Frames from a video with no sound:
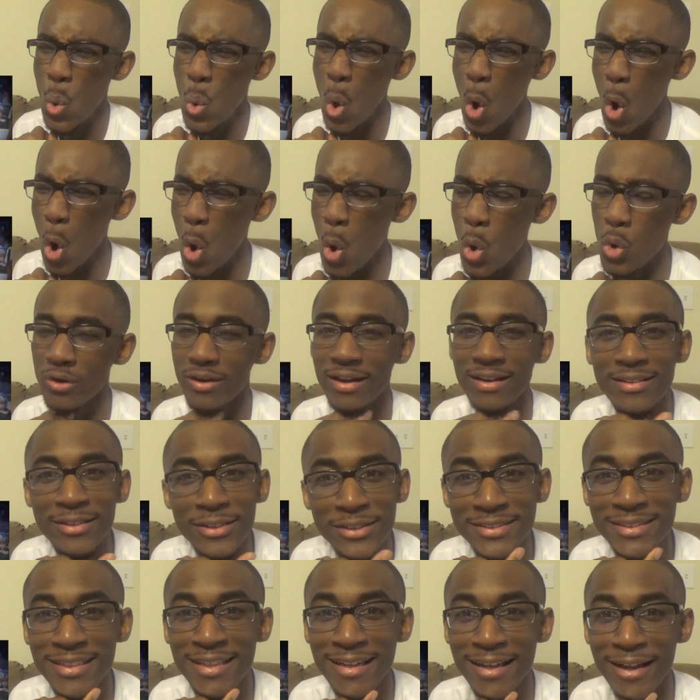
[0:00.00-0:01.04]
Woo, that
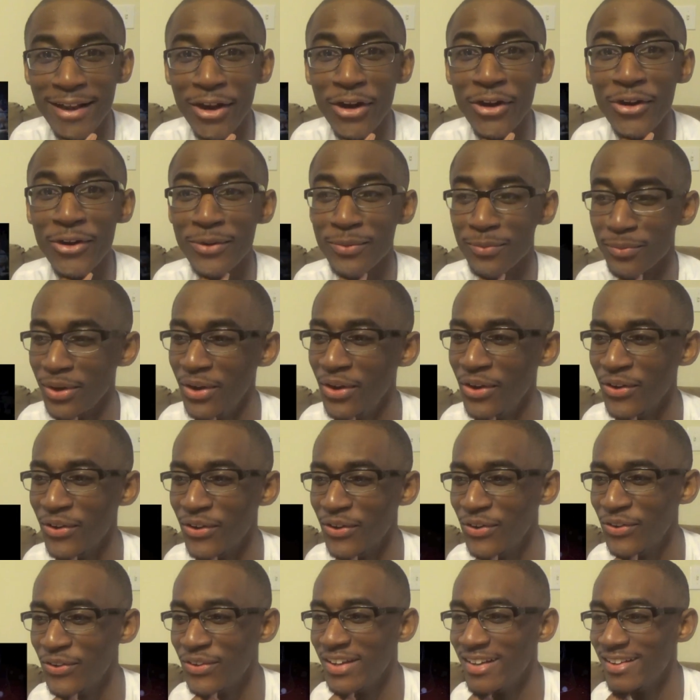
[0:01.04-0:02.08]
does like it hurt,
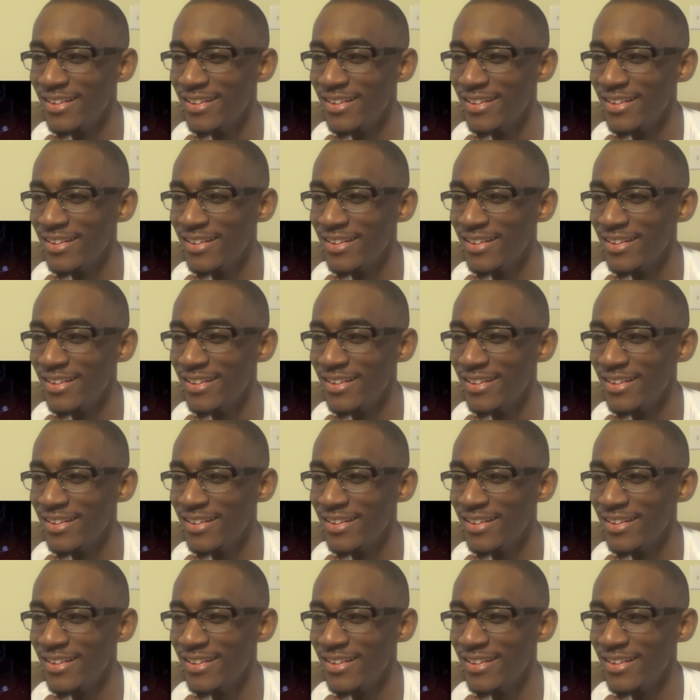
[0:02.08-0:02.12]
bro.